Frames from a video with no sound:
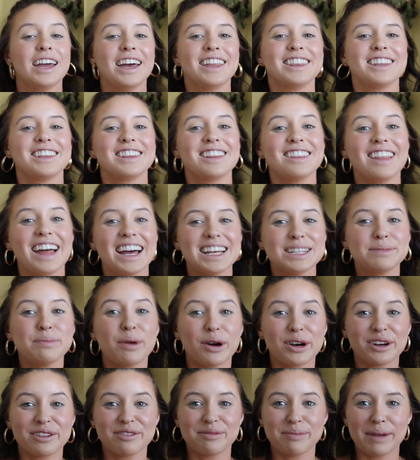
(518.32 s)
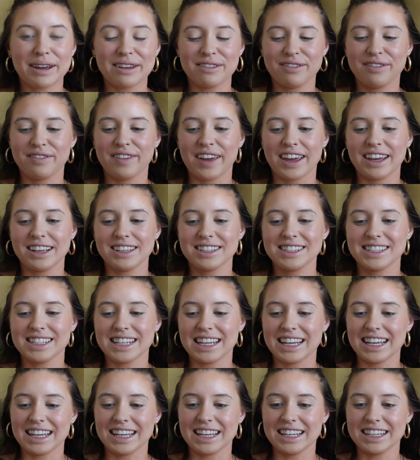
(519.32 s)
And then the last part of my face
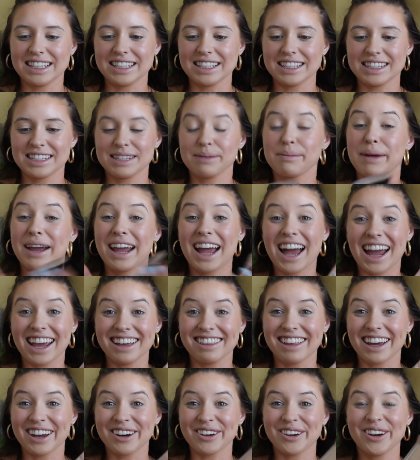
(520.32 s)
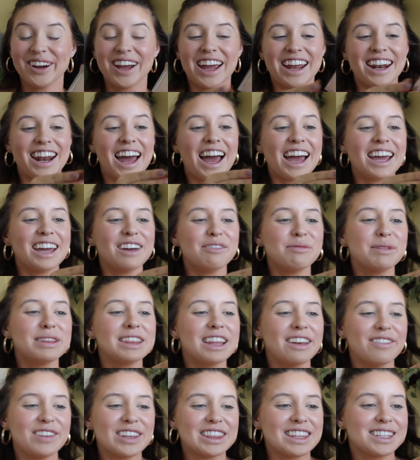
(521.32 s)
is my highlighter, and I have
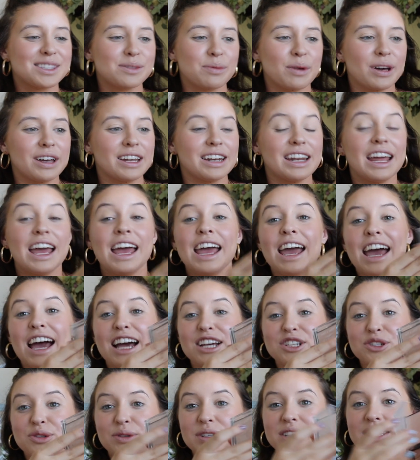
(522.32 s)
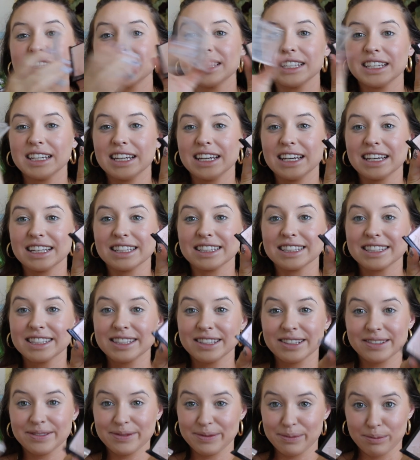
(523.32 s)
been loving this one. As you can see,
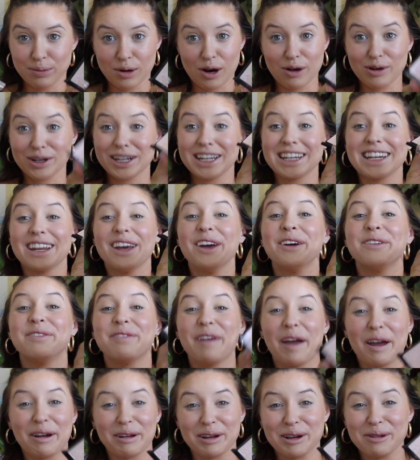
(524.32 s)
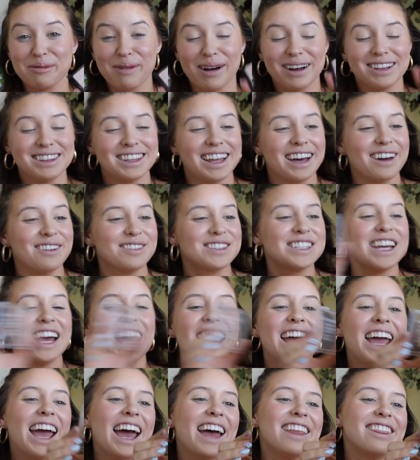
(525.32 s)
it's broken, very well loved.
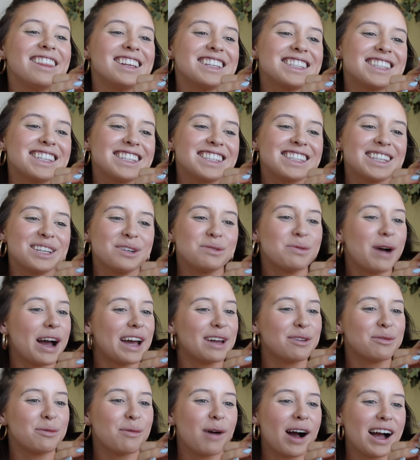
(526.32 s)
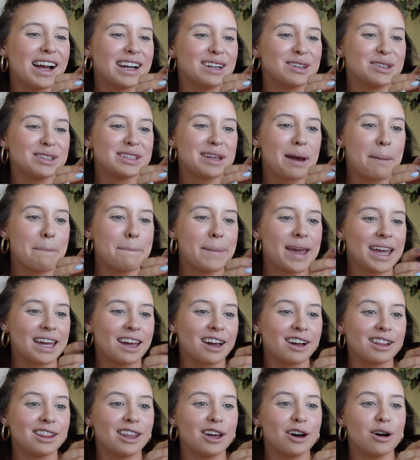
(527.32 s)
And this is the Wet n Wild
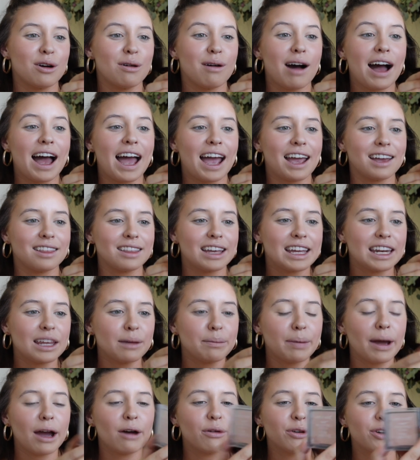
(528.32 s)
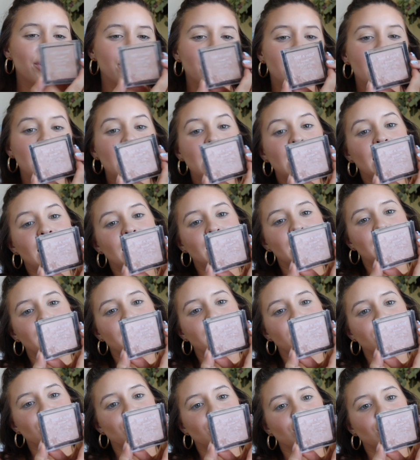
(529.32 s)
Mega Glow Highlighting Powder in the